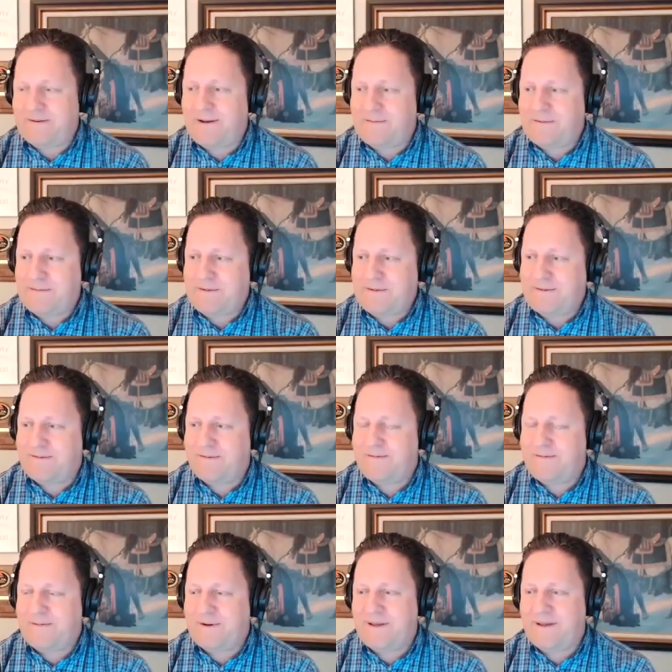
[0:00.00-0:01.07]
how we've been
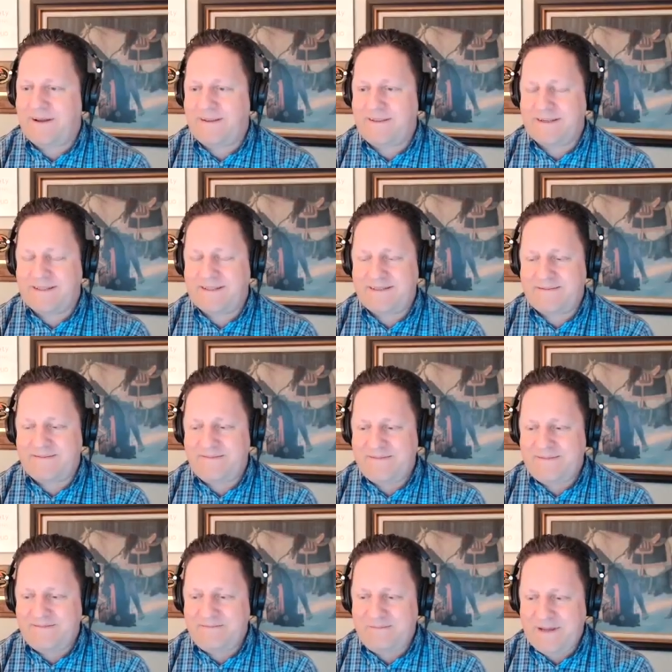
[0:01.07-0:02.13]
working on this
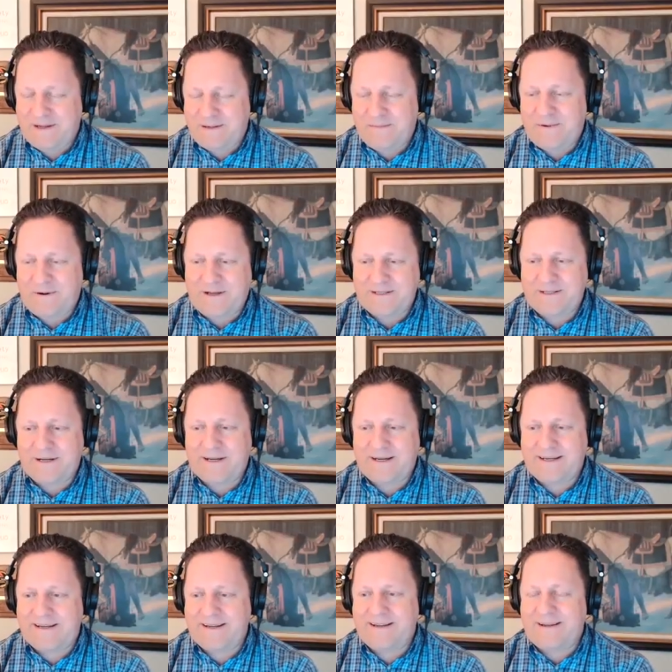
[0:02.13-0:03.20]
big
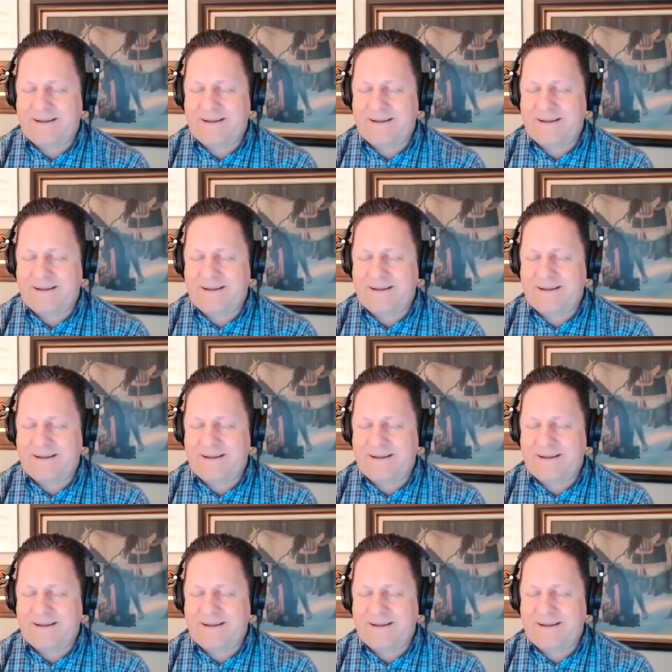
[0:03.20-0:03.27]
project